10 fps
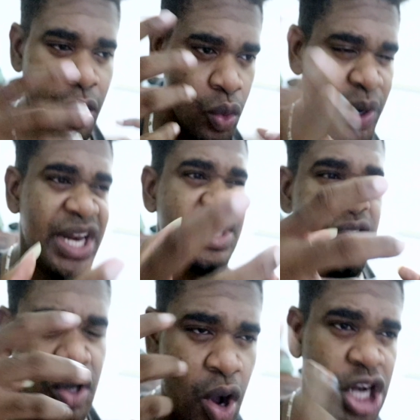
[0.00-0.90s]
Where does
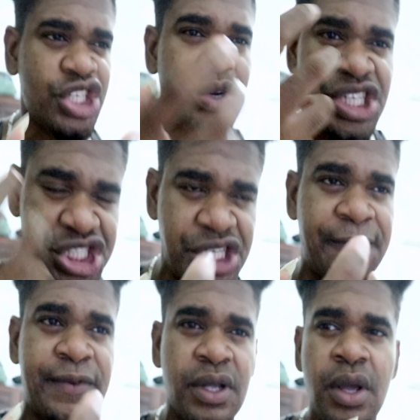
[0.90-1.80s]
the cultural
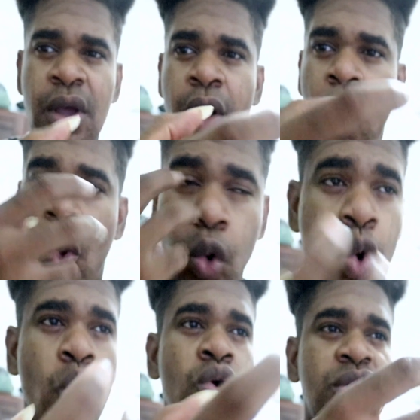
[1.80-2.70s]
shift or
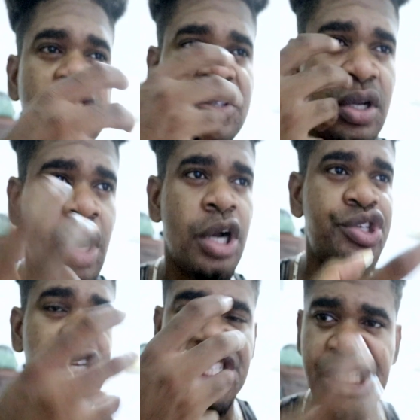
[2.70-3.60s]
who does the
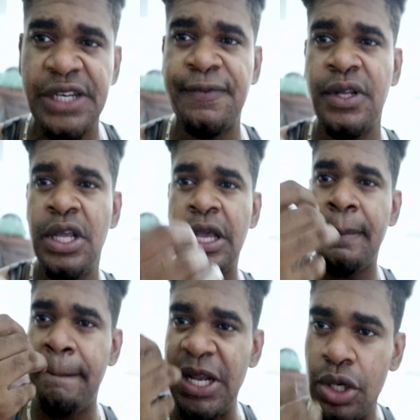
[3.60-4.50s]
cultural shift
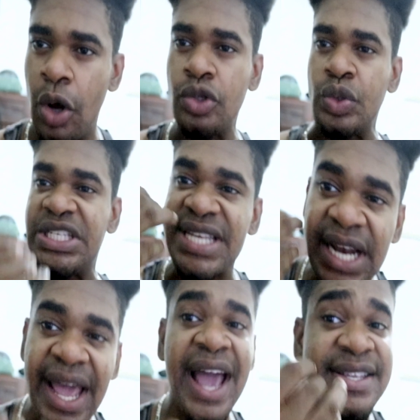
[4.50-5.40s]
belong to. It's
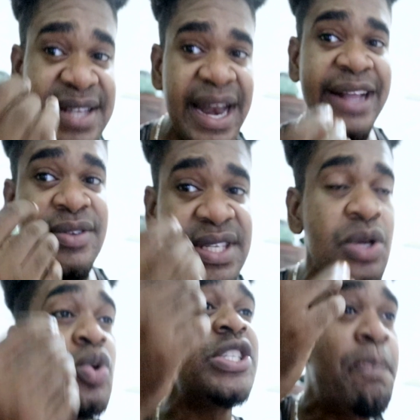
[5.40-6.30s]
clear as daylight to
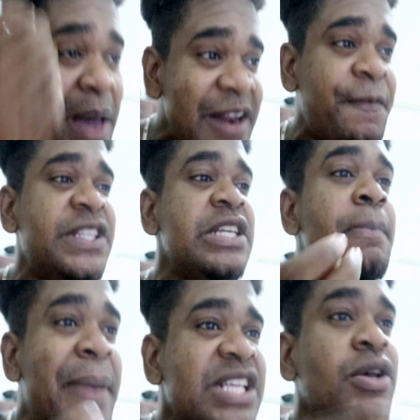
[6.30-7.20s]
see who is
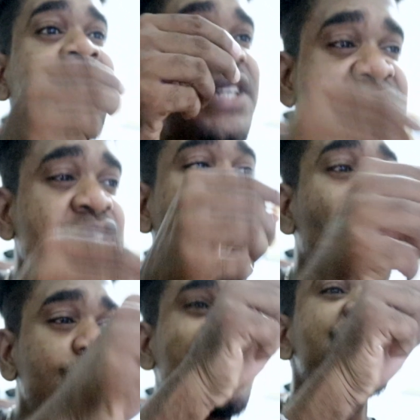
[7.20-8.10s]
benefiting based of this
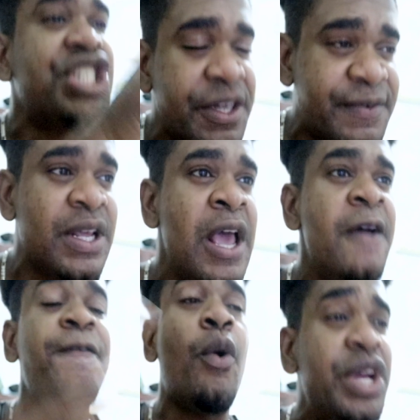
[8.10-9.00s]
cultural shift
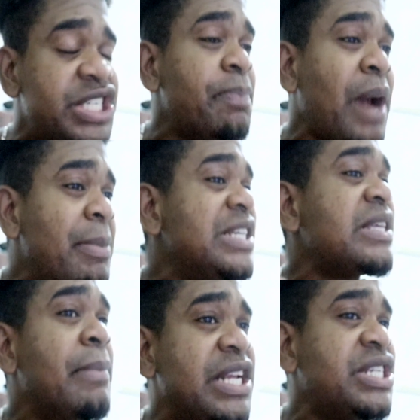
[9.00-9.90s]
for which the Prime
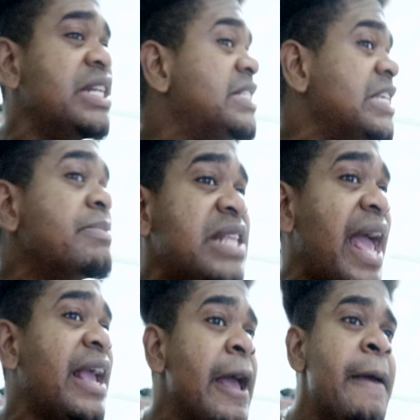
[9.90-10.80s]
Minister mentioned. It seems
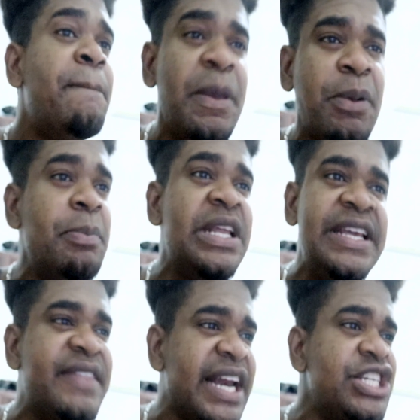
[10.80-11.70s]
like people
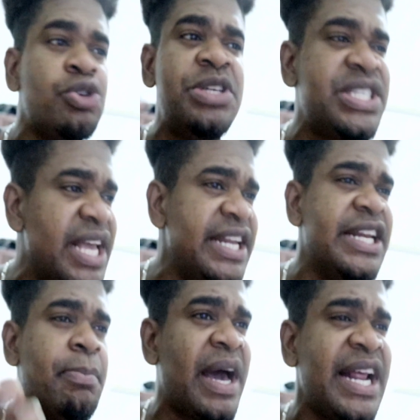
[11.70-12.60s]
believe that he should be staying
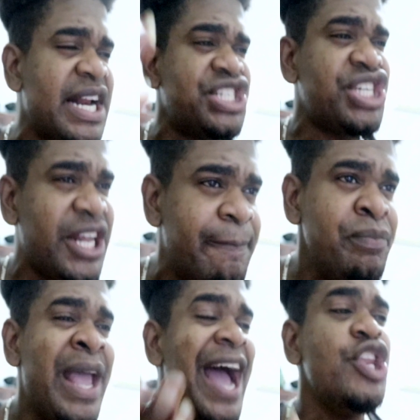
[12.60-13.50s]
in a banana shed.
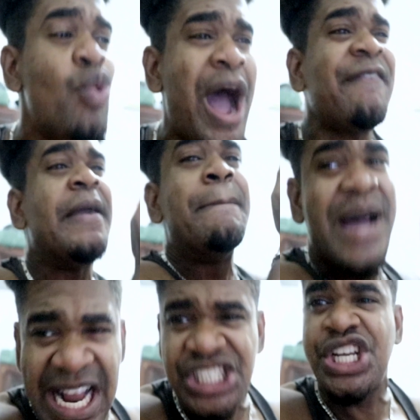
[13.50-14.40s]
And you have a
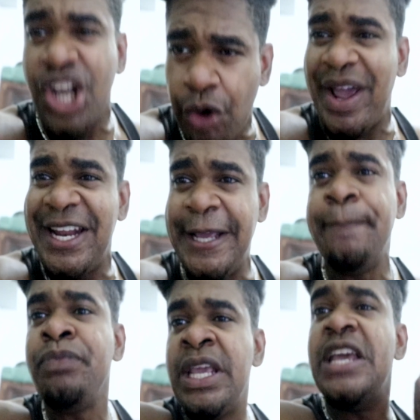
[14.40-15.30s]
mansion
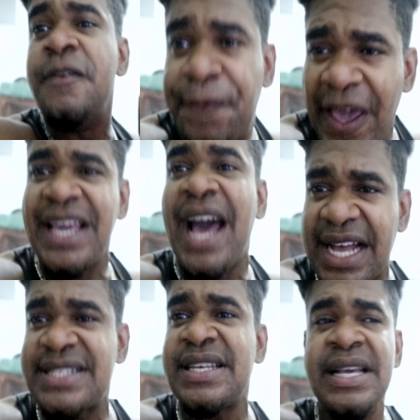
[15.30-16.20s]
already in Vieille
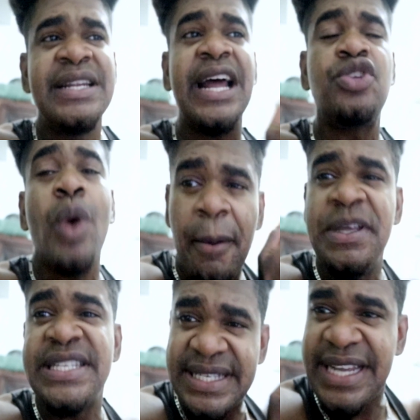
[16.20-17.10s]
Case that you have
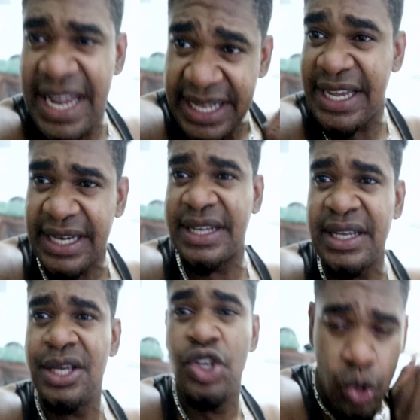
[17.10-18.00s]
been staying in.
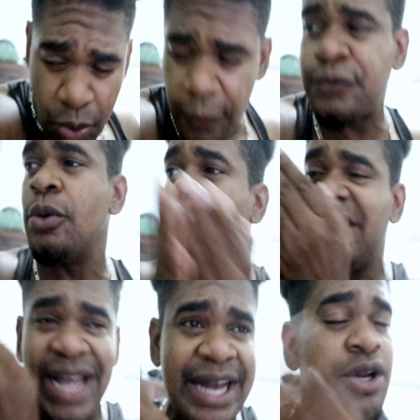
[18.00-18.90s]
You moved to
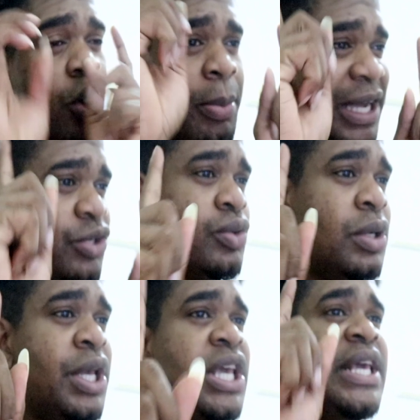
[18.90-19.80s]
Mondan. No,
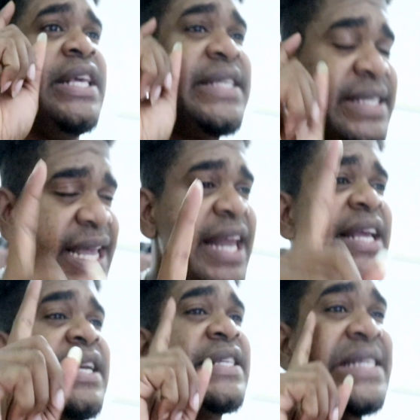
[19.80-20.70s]
Matthew, He stayed
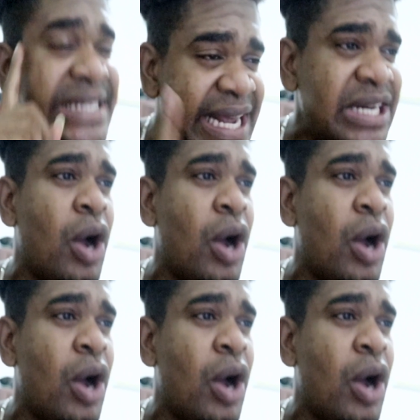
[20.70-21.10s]
in the state